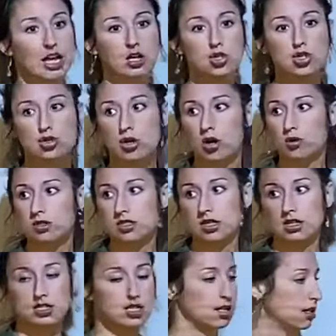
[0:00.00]
intro
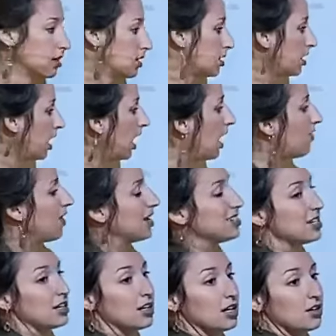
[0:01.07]
sentence, and they
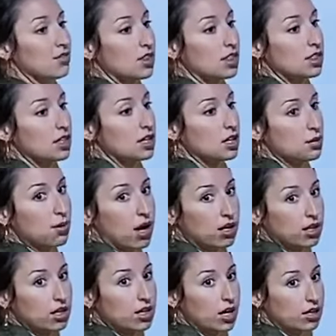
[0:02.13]
didn't even think
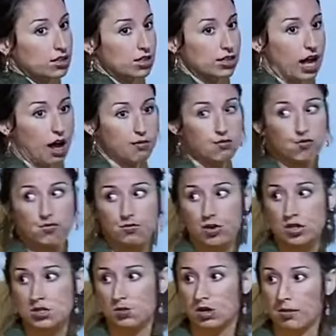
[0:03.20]
about connecting that
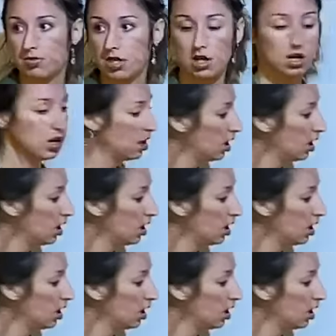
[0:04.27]
first one over there.